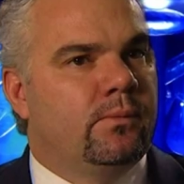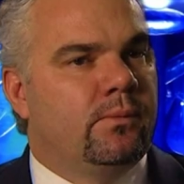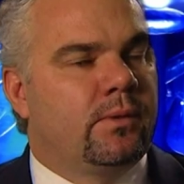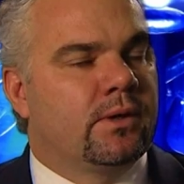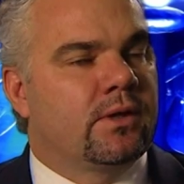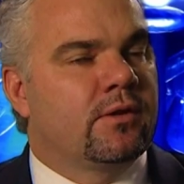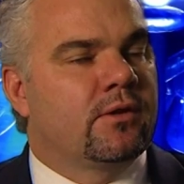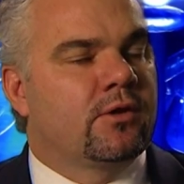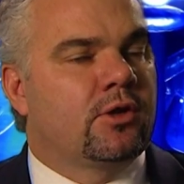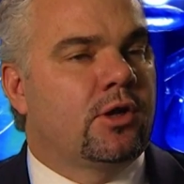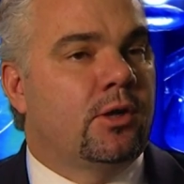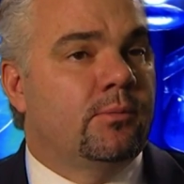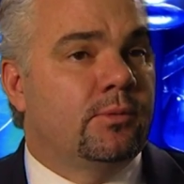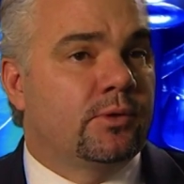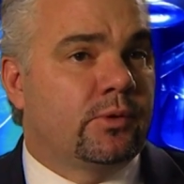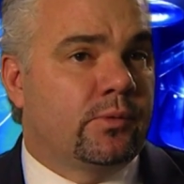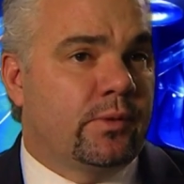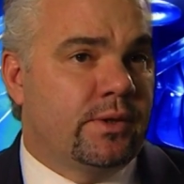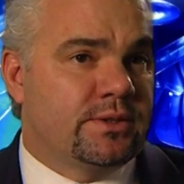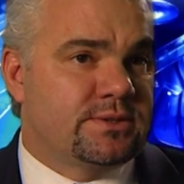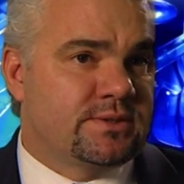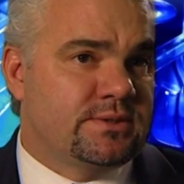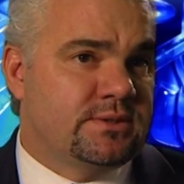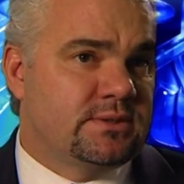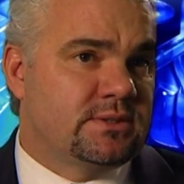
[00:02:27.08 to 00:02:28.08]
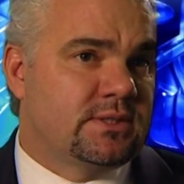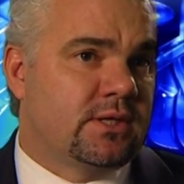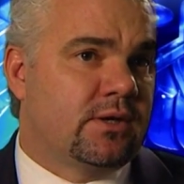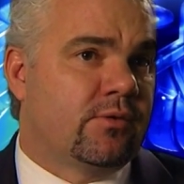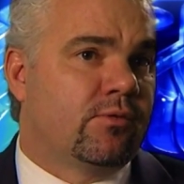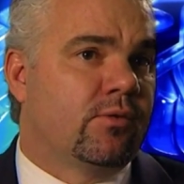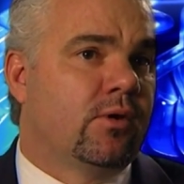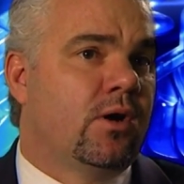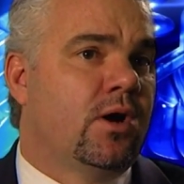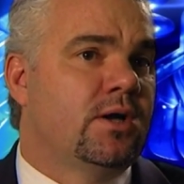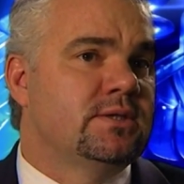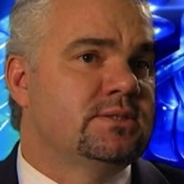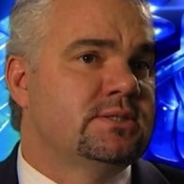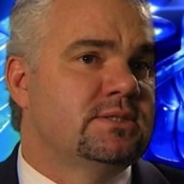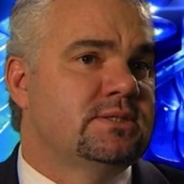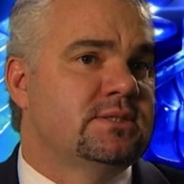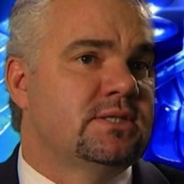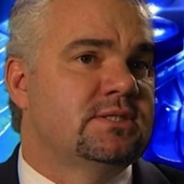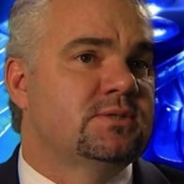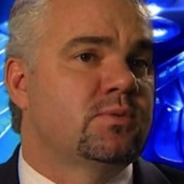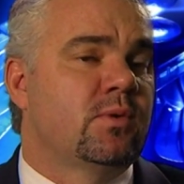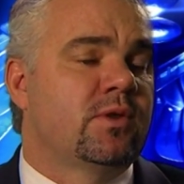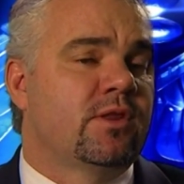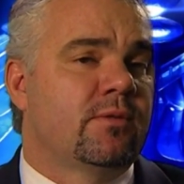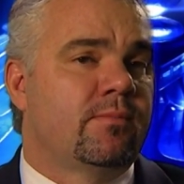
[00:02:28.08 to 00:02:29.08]
One of the common questions that arises
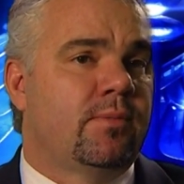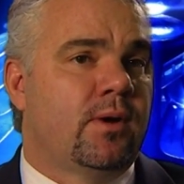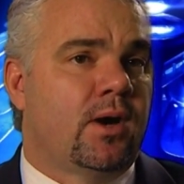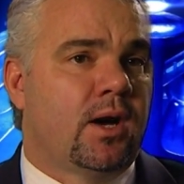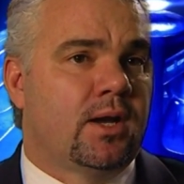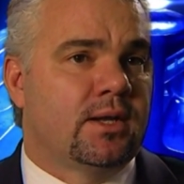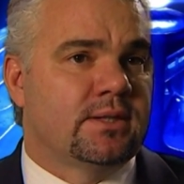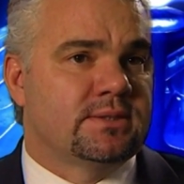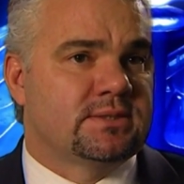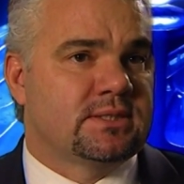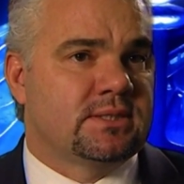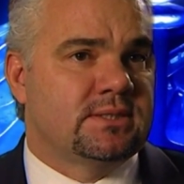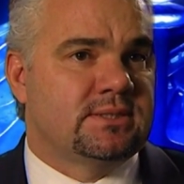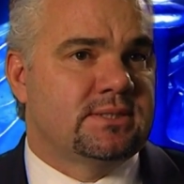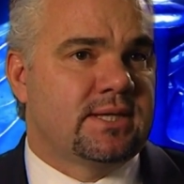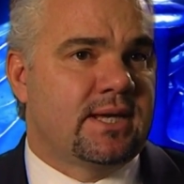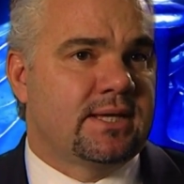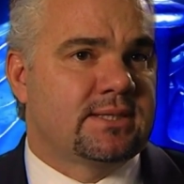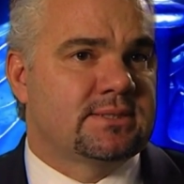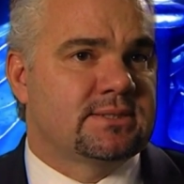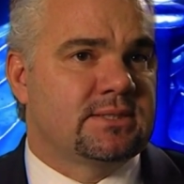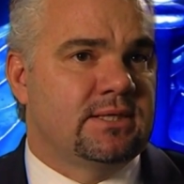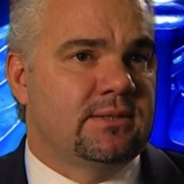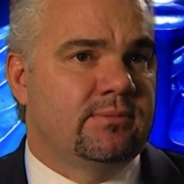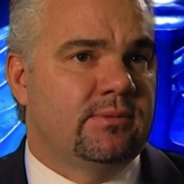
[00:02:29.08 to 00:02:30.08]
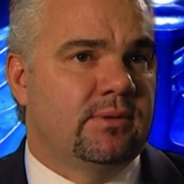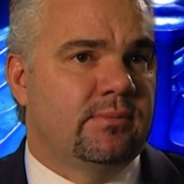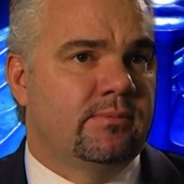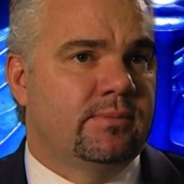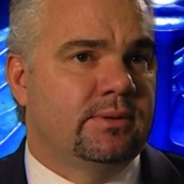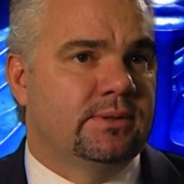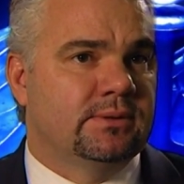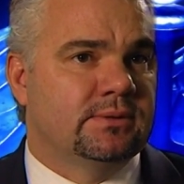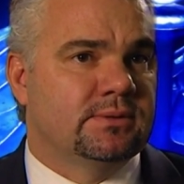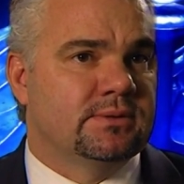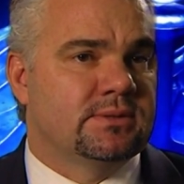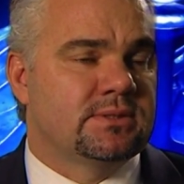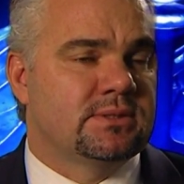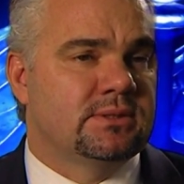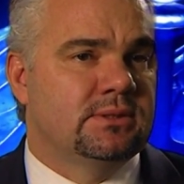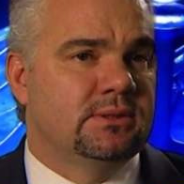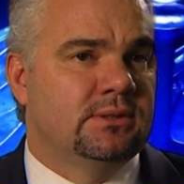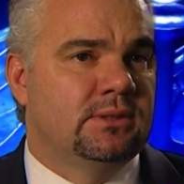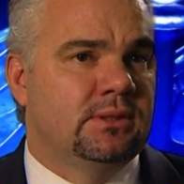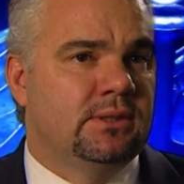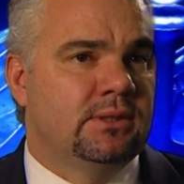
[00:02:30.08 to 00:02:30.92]
is whether pilots can take sleeping pills.